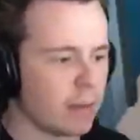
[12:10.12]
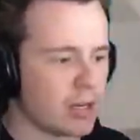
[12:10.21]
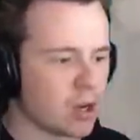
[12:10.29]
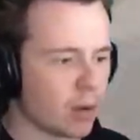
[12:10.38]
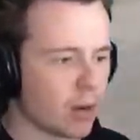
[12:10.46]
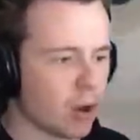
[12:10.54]
be
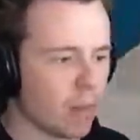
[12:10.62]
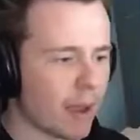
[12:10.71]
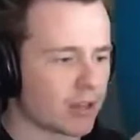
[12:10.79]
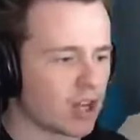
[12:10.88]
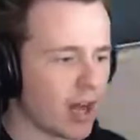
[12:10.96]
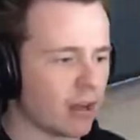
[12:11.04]
doing a no
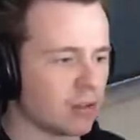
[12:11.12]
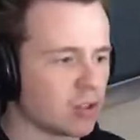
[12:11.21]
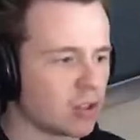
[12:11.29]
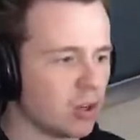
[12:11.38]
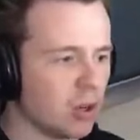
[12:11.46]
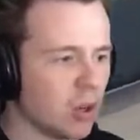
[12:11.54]
mech
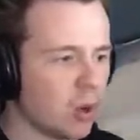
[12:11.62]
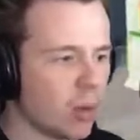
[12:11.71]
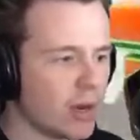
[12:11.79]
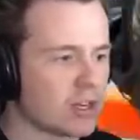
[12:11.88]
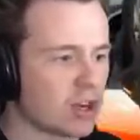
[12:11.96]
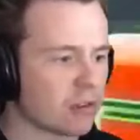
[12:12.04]
challenge.
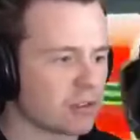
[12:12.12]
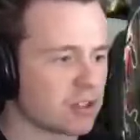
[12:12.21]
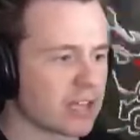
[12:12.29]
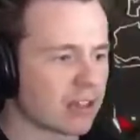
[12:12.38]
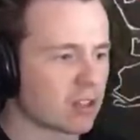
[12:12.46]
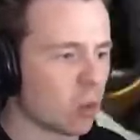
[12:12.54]
We need to not
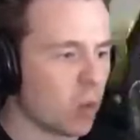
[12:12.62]
just get the